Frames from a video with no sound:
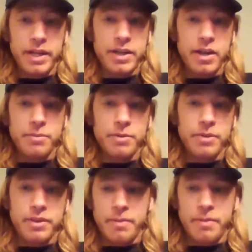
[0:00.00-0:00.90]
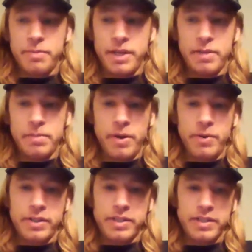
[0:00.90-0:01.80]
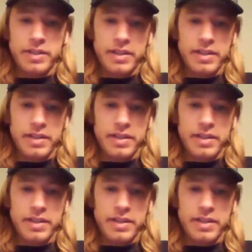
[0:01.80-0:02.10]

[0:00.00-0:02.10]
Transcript: and it comes with the WP components,